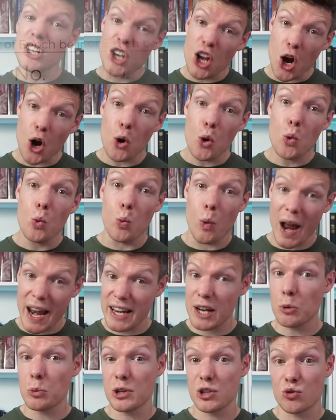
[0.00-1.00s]
know
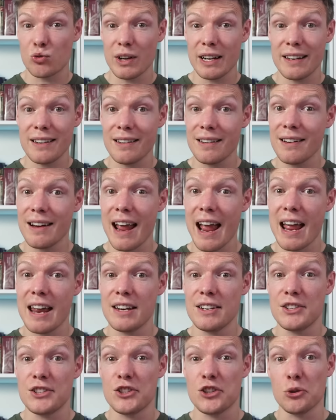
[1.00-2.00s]
when it was written
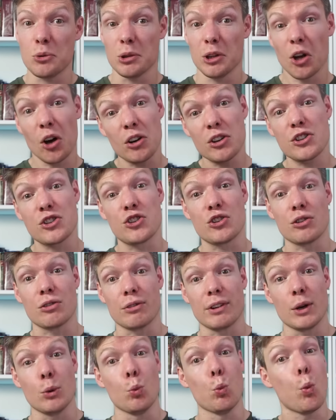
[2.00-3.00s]
and to a large
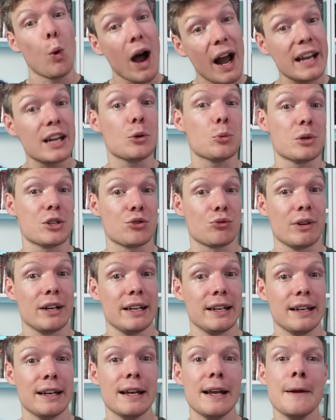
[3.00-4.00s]
degree why it was
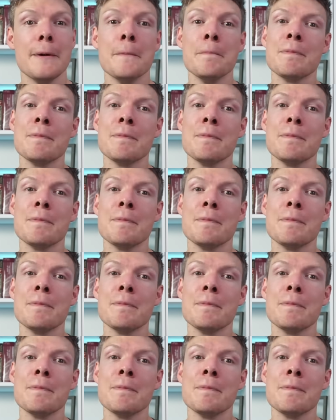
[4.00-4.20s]
written,